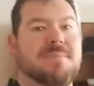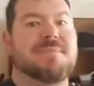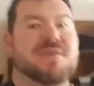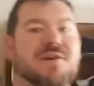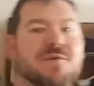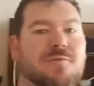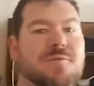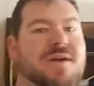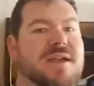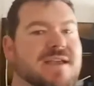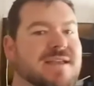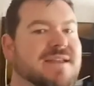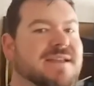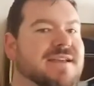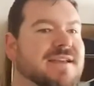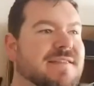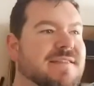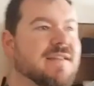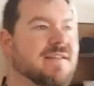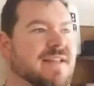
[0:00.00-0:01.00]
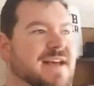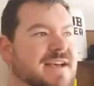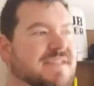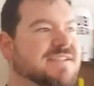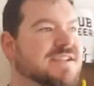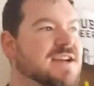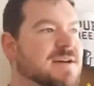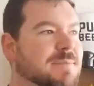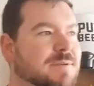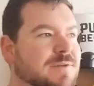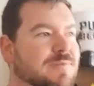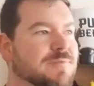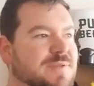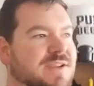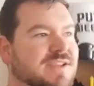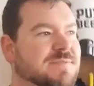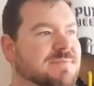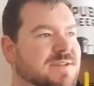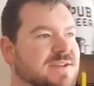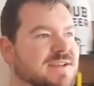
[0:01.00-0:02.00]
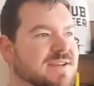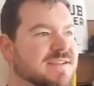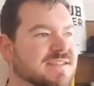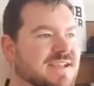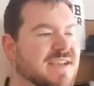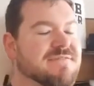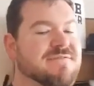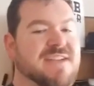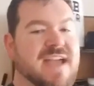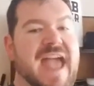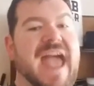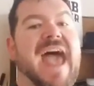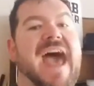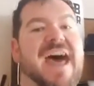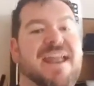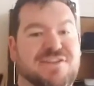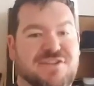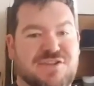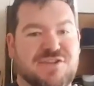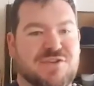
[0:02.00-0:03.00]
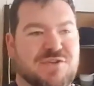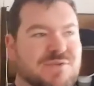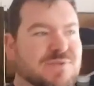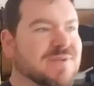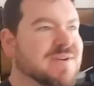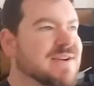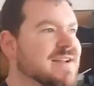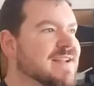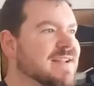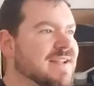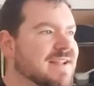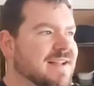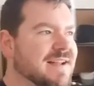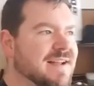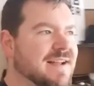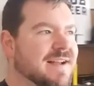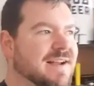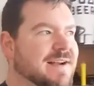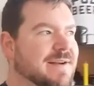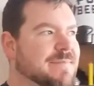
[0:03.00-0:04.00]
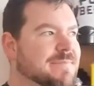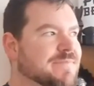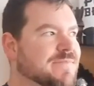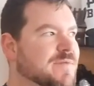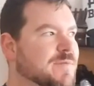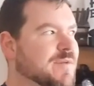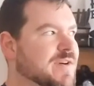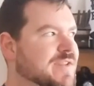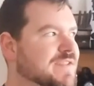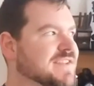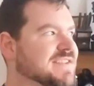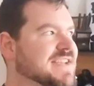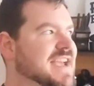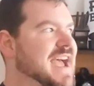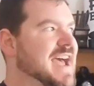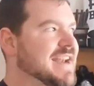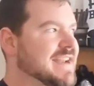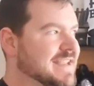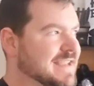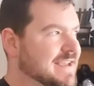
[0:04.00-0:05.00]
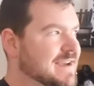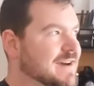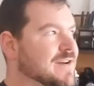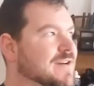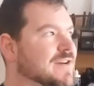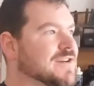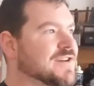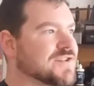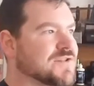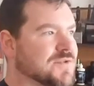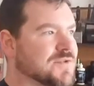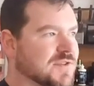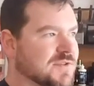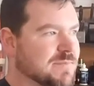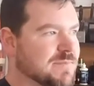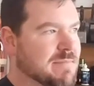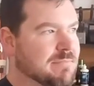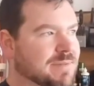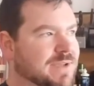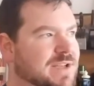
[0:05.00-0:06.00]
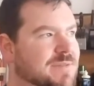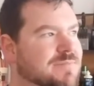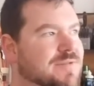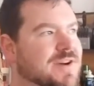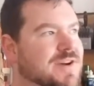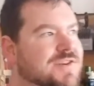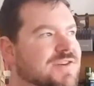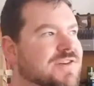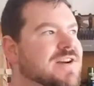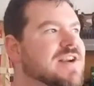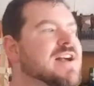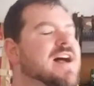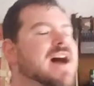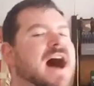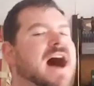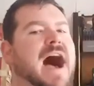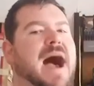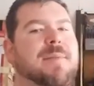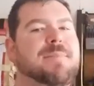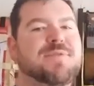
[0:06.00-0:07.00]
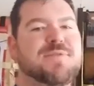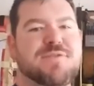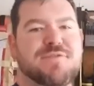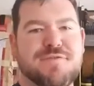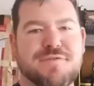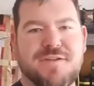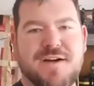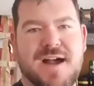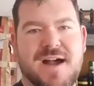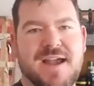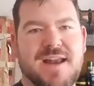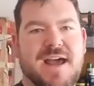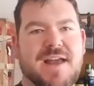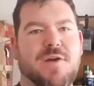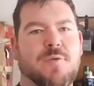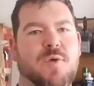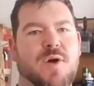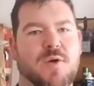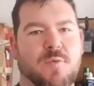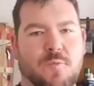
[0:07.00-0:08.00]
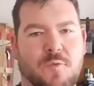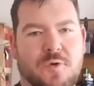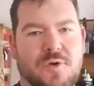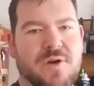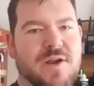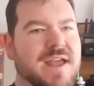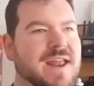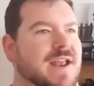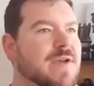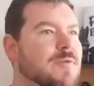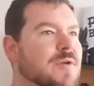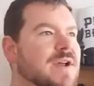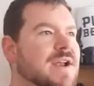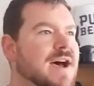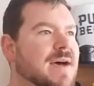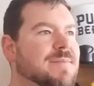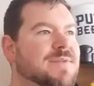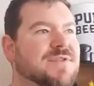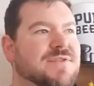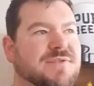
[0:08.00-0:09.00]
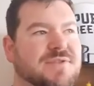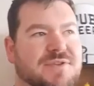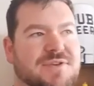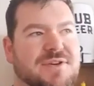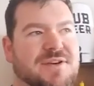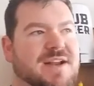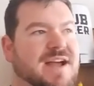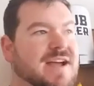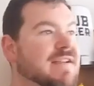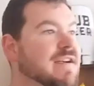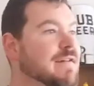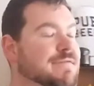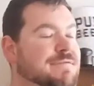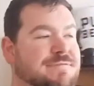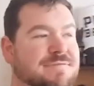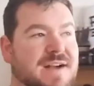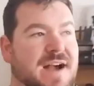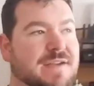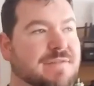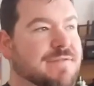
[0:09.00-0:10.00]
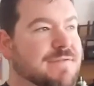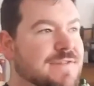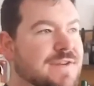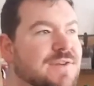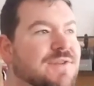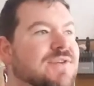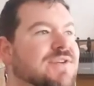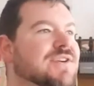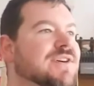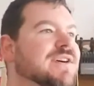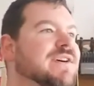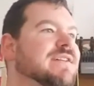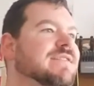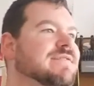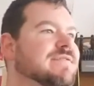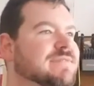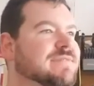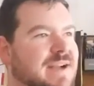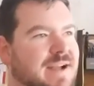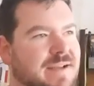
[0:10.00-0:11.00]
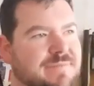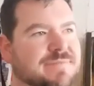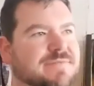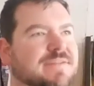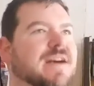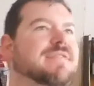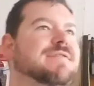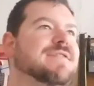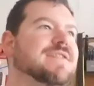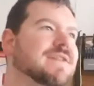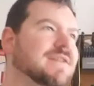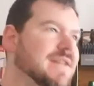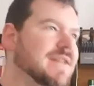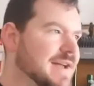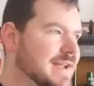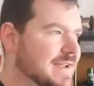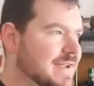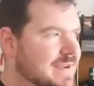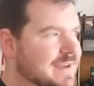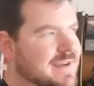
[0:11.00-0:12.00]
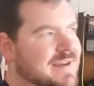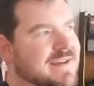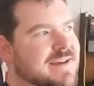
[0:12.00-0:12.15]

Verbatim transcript: a bit of weight in the last couple of weeks because I've had to. Uh, one of the things I had to get under control is my blood pressure. I'm doing fine. I don't want to worry anyone. I'm doing good. I I feel good. I, I feel like